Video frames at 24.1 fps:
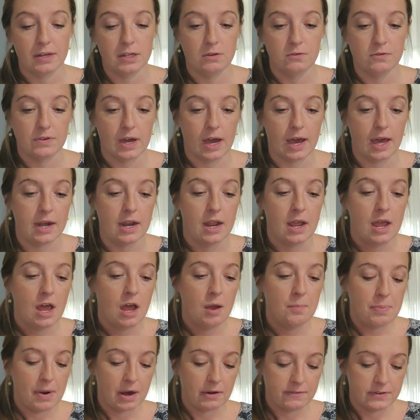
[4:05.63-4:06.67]
You've got
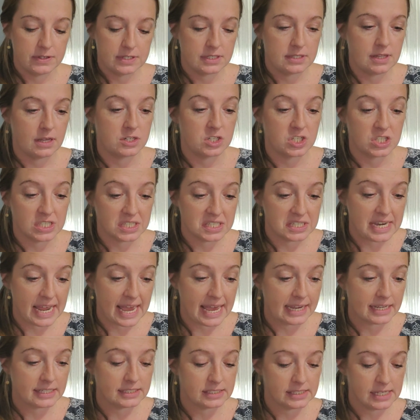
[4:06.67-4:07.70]
breakfast, lunch,
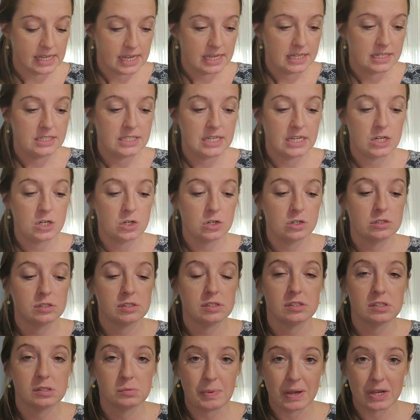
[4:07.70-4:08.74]
snacks, dinners,
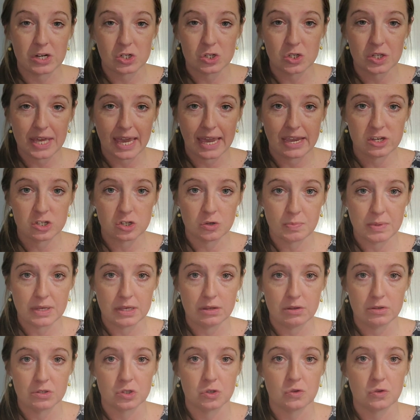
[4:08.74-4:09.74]
special occasion meals.